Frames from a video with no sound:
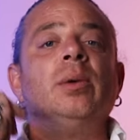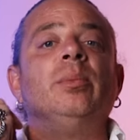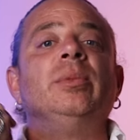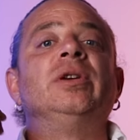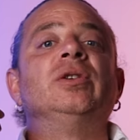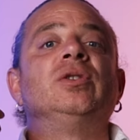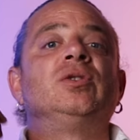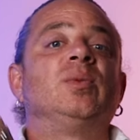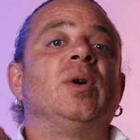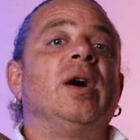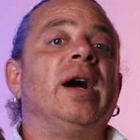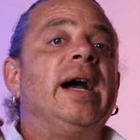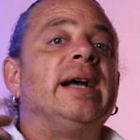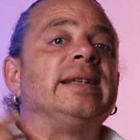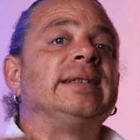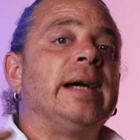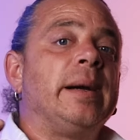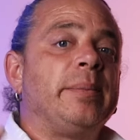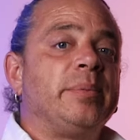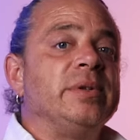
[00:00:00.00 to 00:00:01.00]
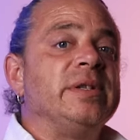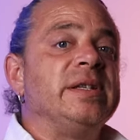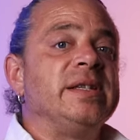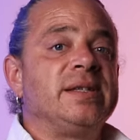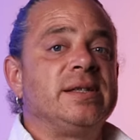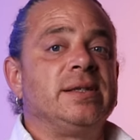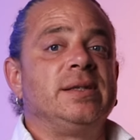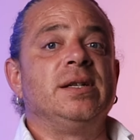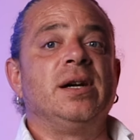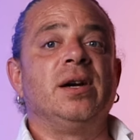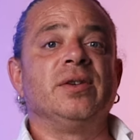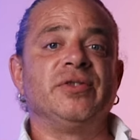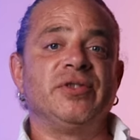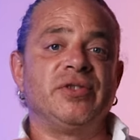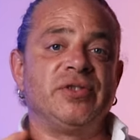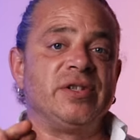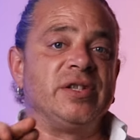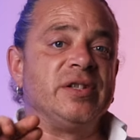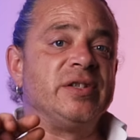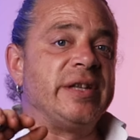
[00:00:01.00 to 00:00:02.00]
because what has happened is the
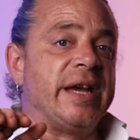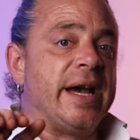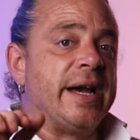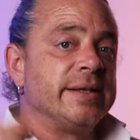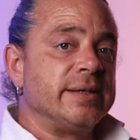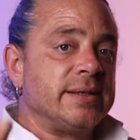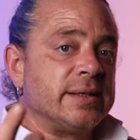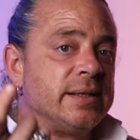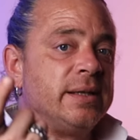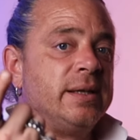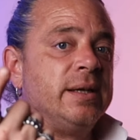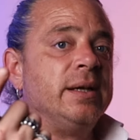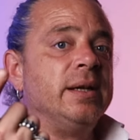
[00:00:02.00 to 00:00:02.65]
narcissist has